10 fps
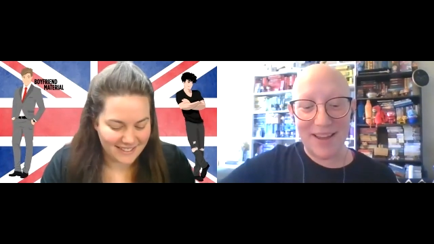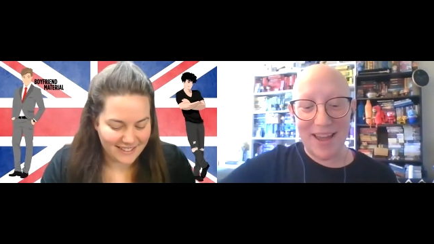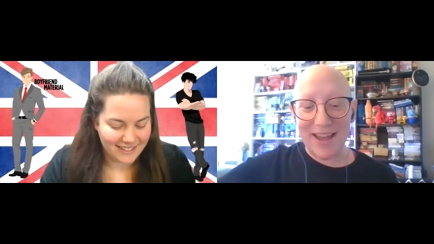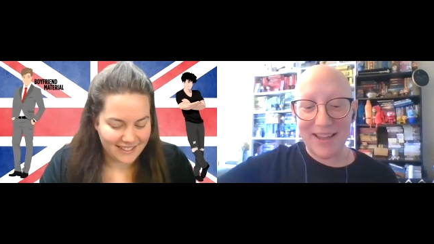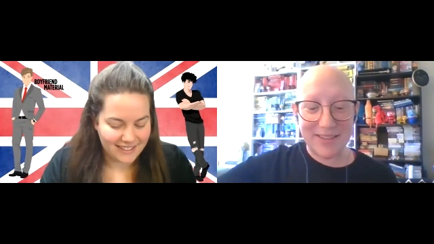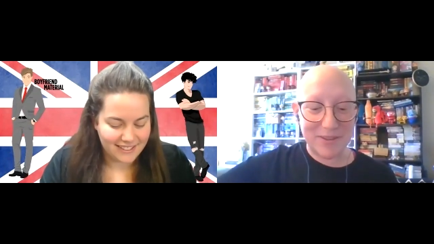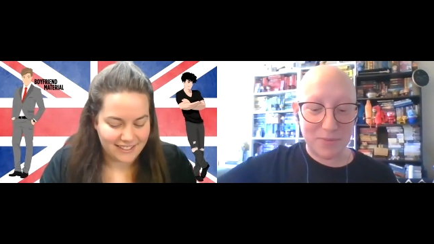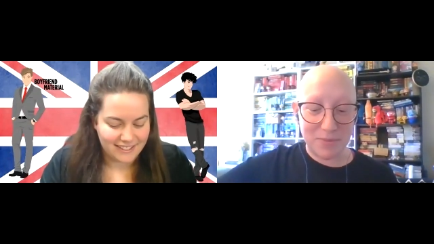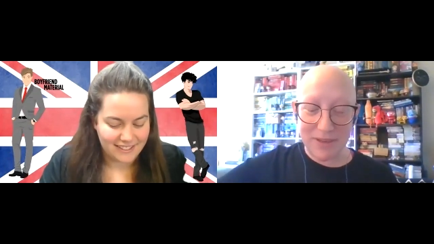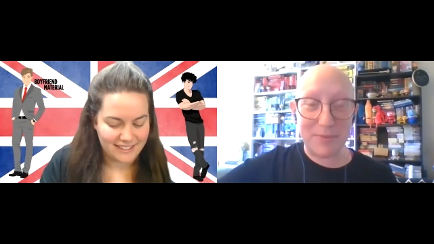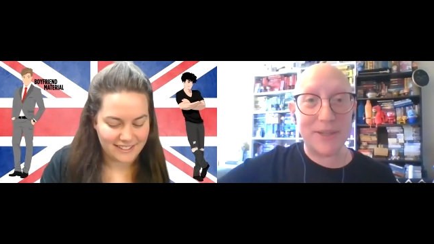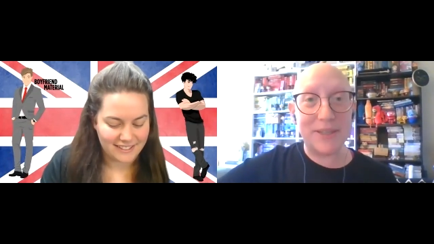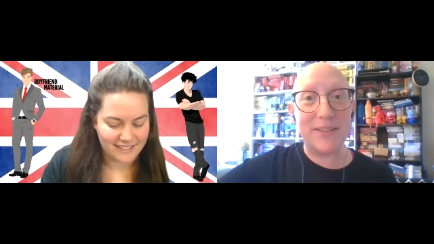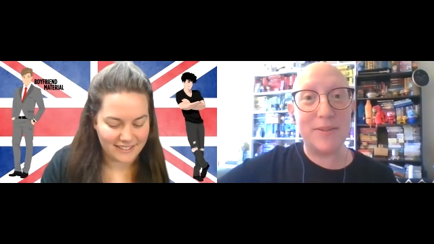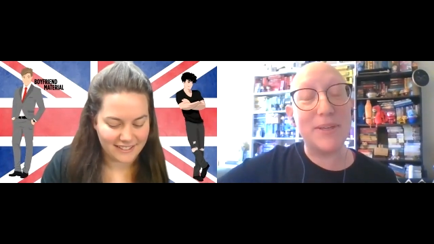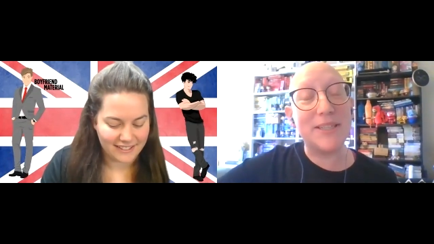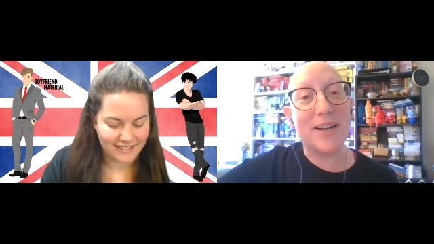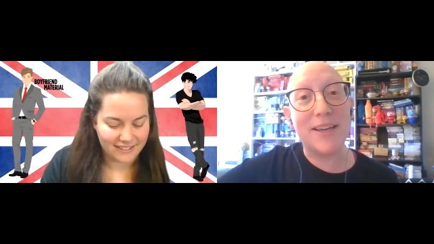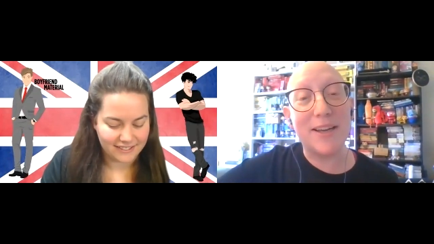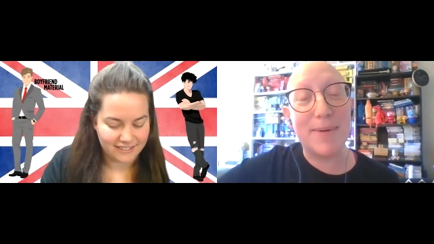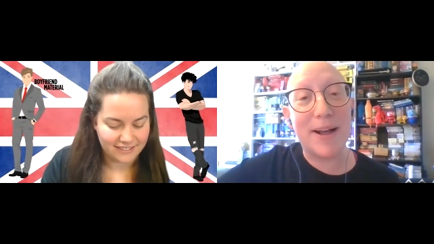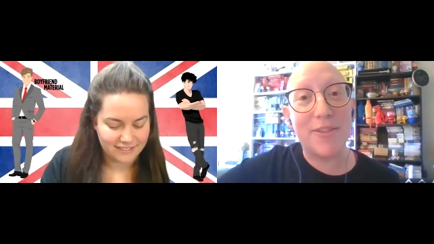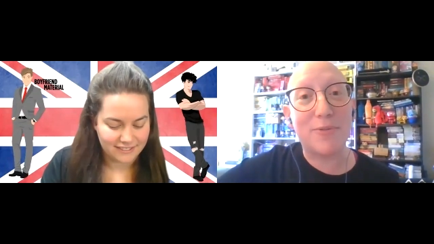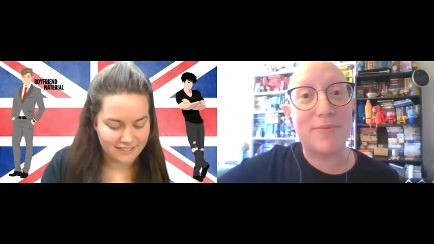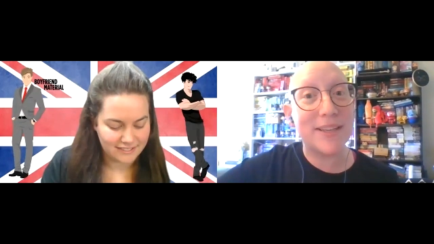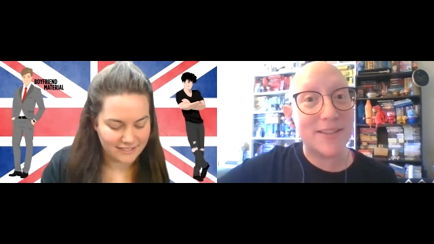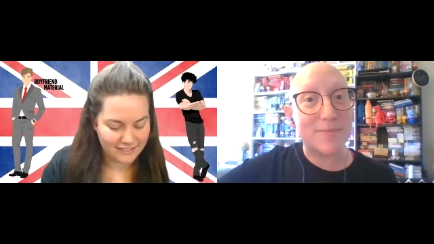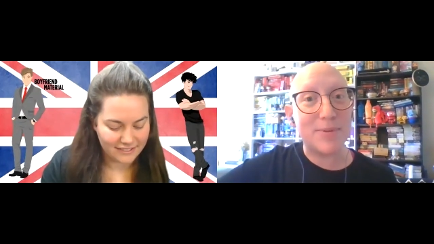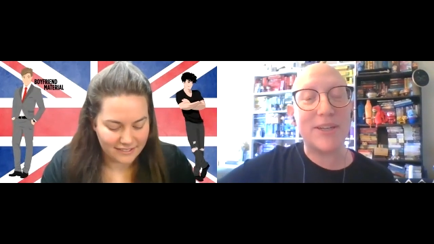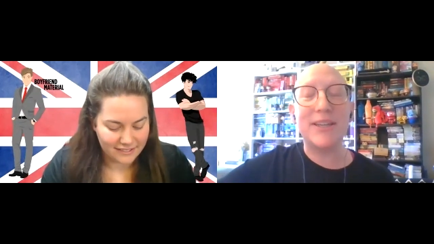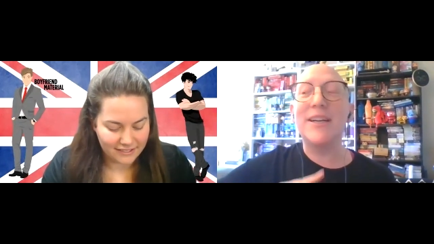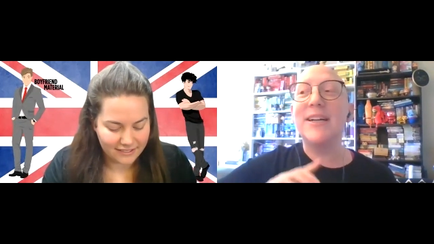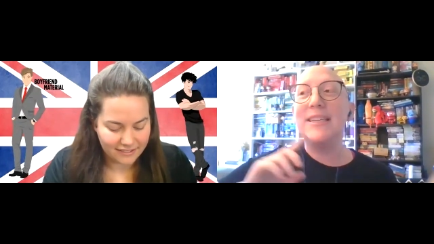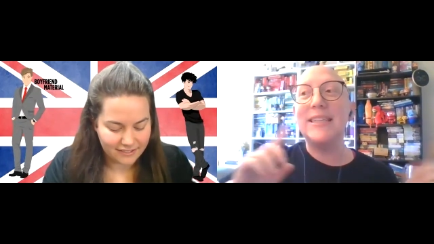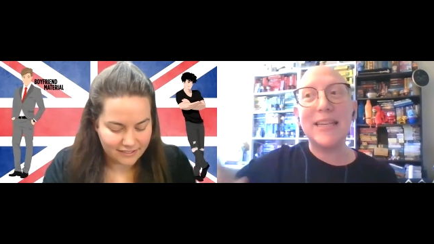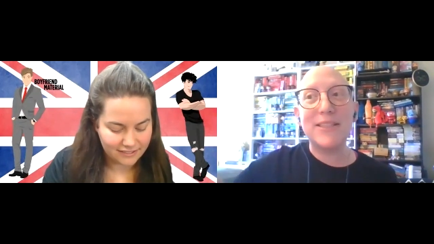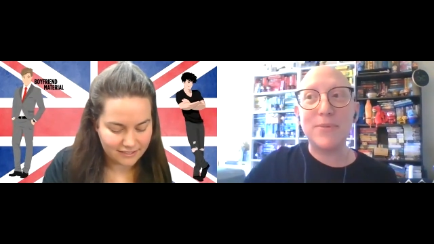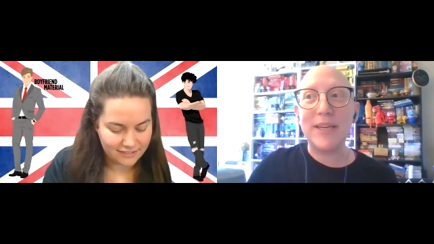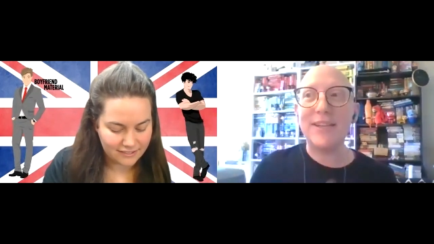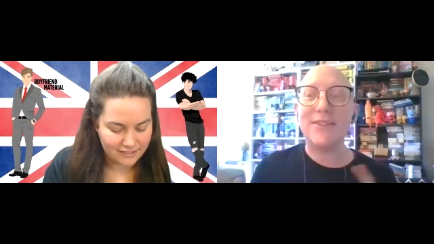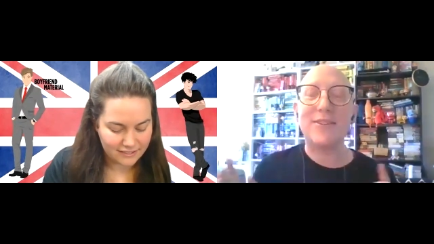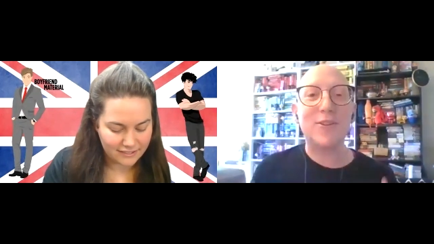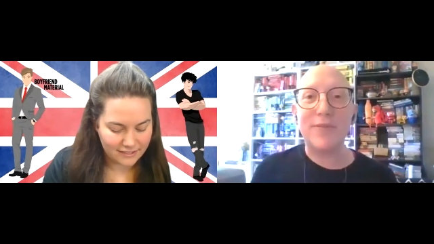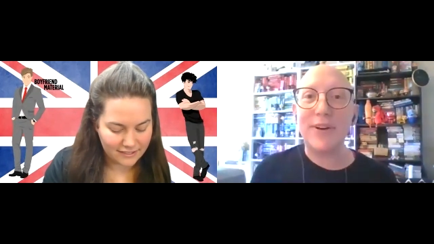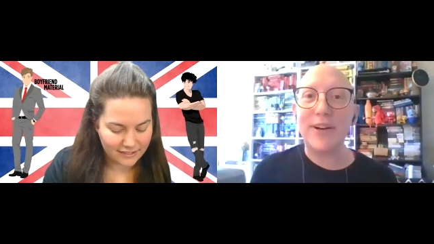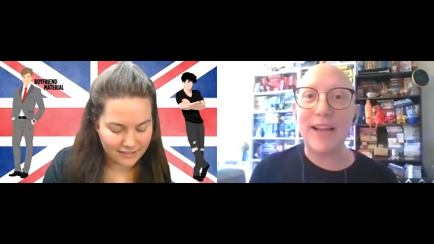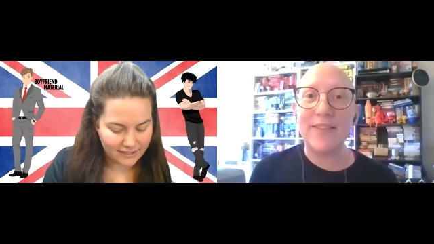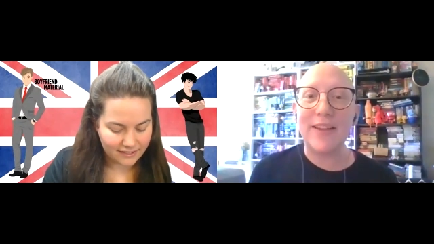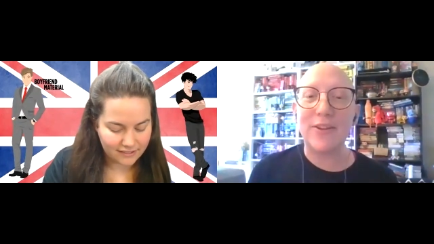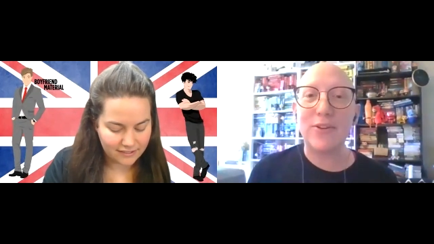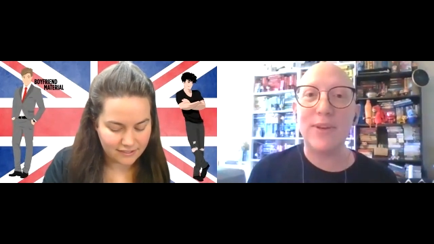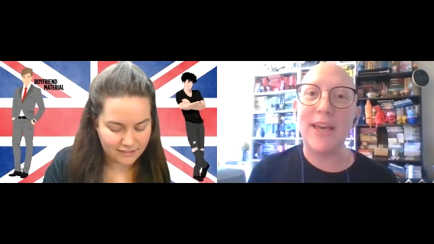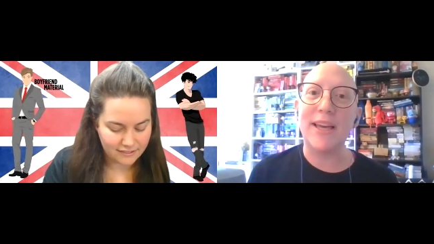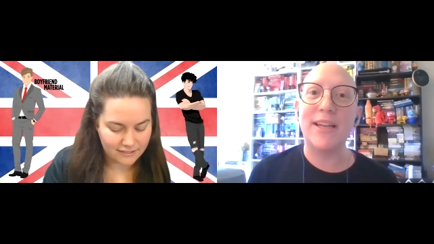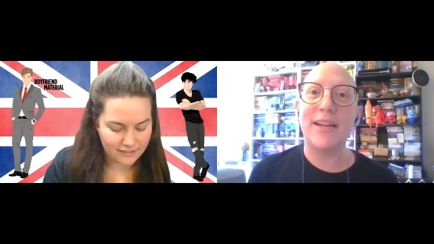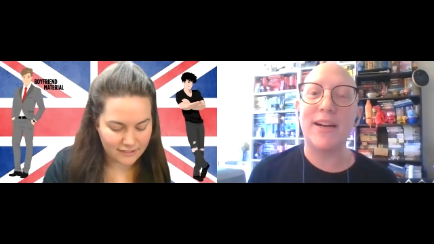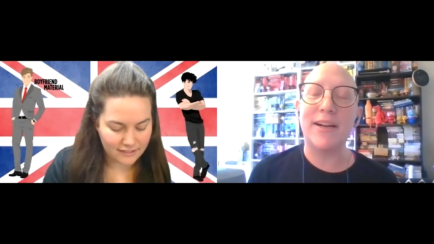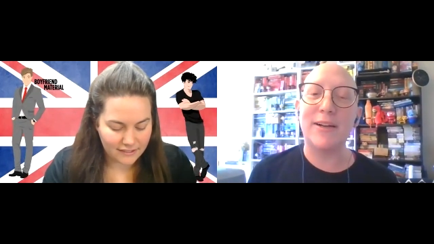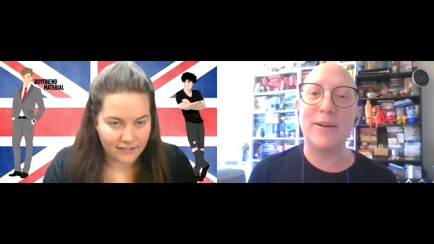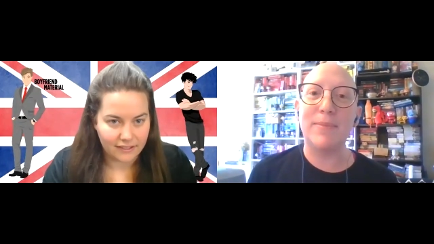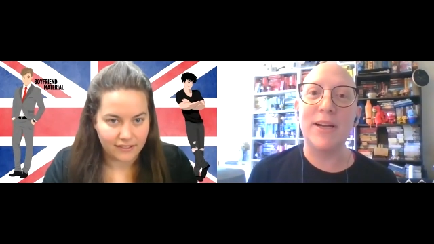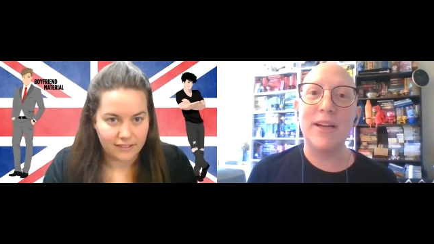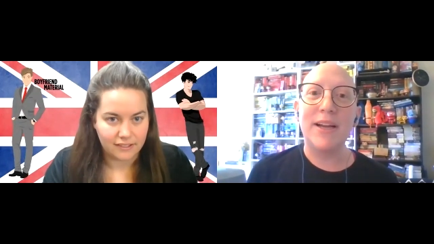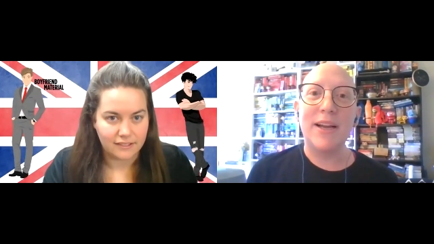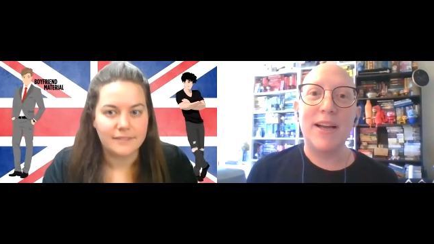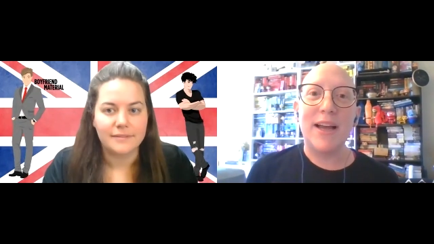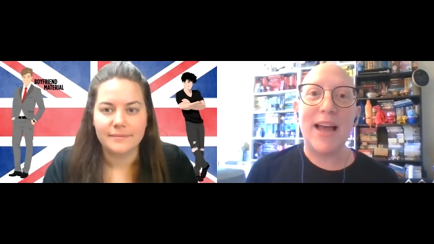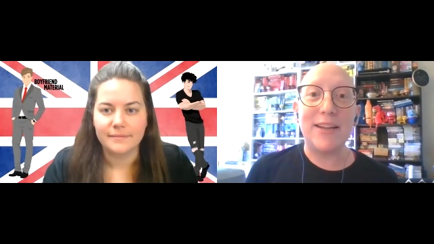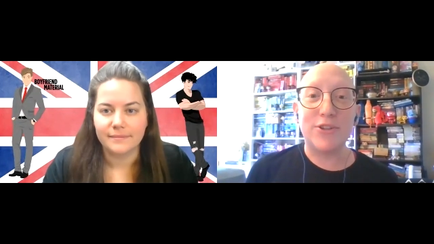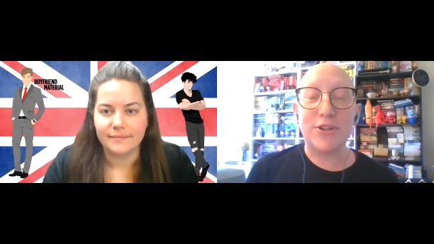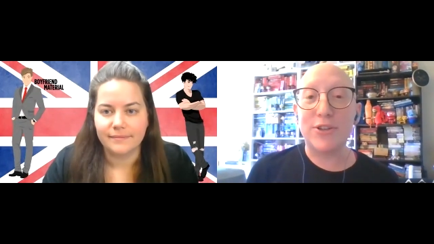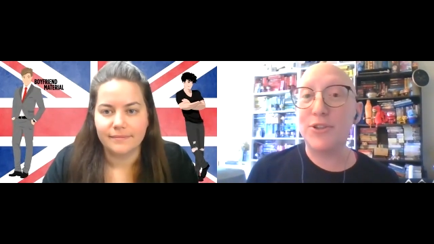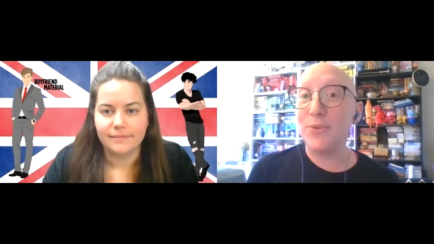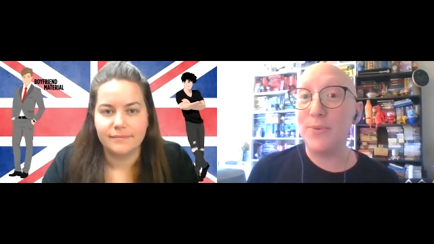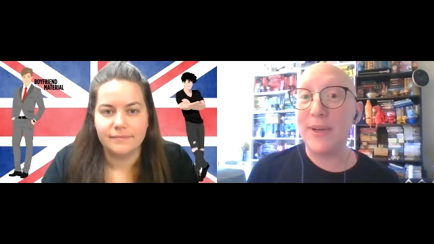Speaker 1: And we will be talking about the rest of the book next week. Don't forget that you can enter to